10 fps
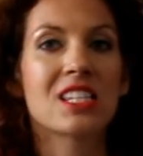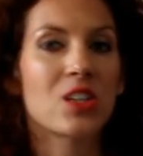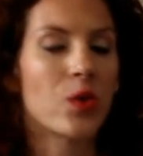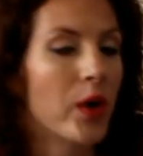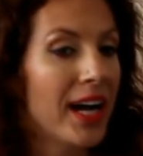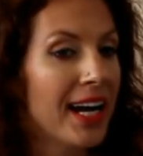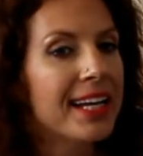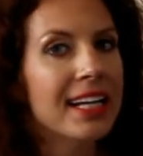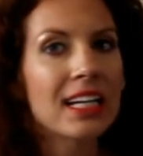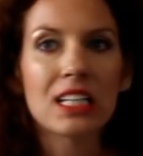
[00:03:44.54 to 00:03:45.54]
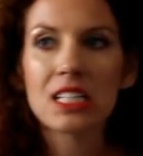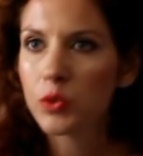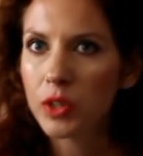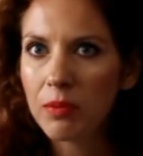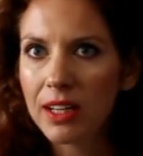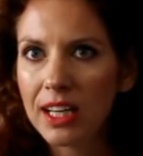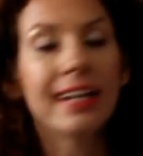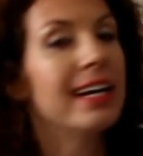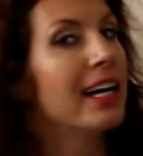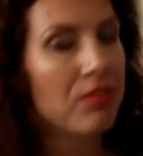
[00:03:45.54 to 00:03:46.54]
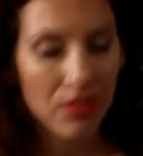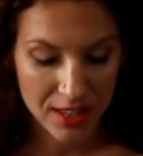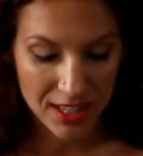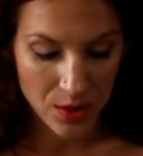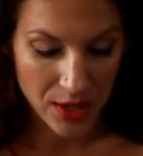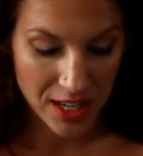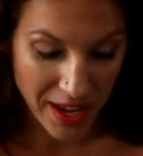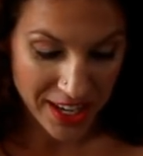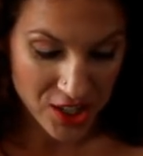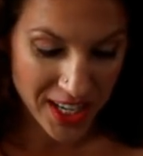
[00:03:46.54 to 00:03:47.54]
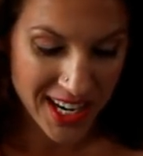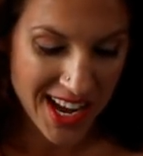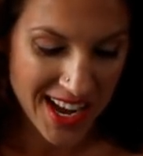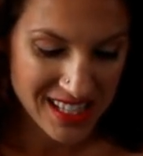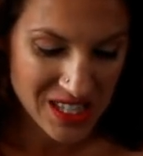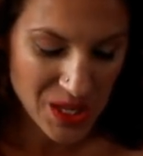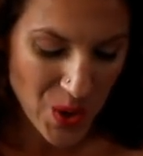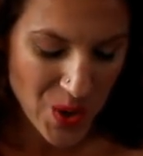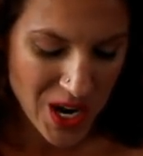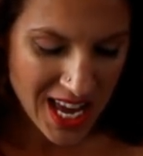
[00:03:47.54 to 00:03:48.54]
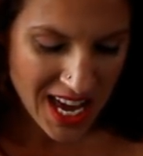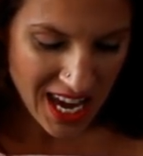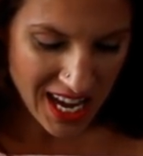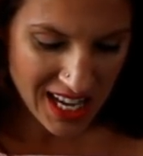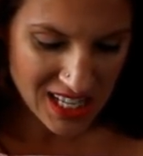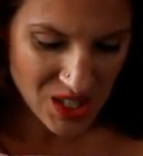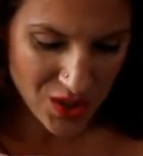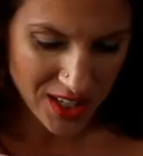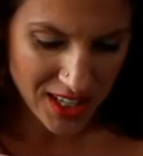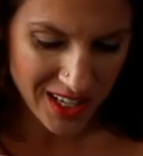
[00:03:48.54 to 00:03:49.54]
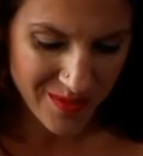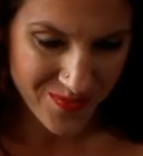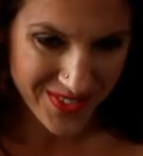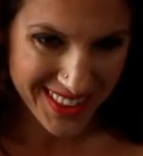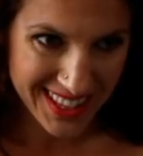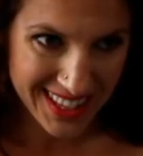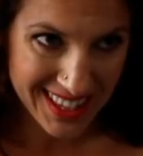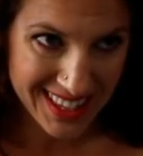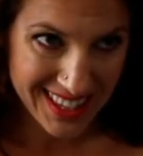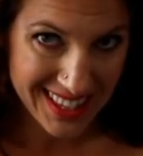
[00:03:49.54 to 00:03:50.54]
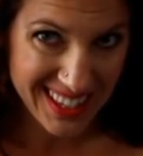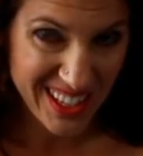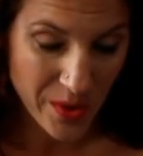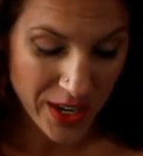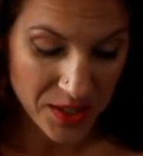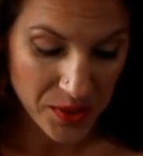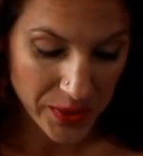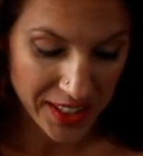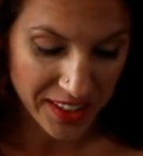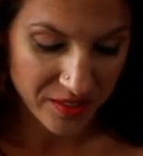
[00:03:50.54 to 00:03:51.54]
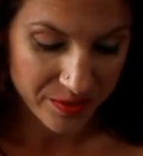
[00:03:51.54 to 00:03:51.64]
crying, screaming, everything that you can imagine. So that is usually quite annoying.